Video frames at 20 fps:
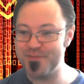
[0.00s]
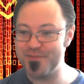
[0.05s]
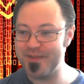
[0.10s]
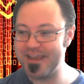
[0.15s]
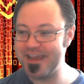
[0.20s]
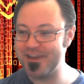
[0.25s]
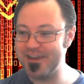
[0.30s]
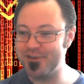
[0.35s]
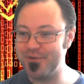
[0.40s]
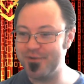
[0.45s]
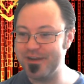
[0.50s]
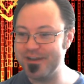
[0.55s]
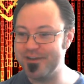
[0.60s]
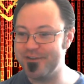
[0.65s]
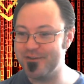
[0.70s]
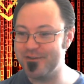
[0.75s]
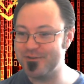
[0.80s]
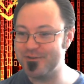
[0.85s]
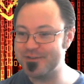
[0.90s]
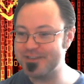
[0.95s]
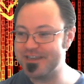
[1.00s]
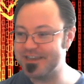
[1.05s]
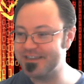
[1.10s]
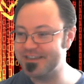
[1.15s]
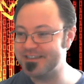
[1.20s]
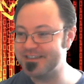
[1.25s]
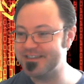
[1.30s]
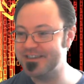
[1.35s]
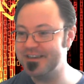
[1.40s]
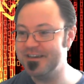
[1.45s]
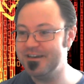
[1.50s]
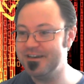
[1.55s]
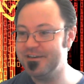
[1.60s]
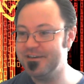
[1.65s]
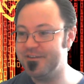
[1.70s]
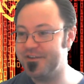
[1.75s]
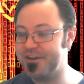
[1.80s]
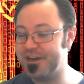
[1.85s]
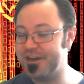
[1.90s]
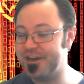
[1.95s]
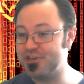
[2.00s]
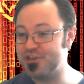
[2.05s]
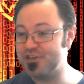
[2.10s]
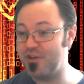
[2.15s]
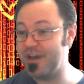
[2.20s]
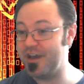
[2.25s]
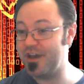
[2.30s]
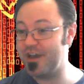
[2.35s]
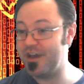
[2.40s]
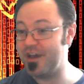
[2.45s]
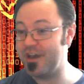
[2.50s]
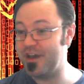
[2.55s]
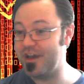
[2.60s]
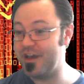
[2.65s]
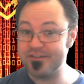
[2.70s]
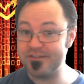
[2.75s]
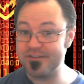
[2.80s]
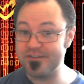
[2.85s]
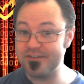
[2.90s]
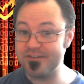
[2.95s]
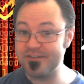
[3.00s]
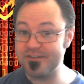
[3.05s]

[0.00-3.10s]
I can't do any of those things that I enjoy. I can't even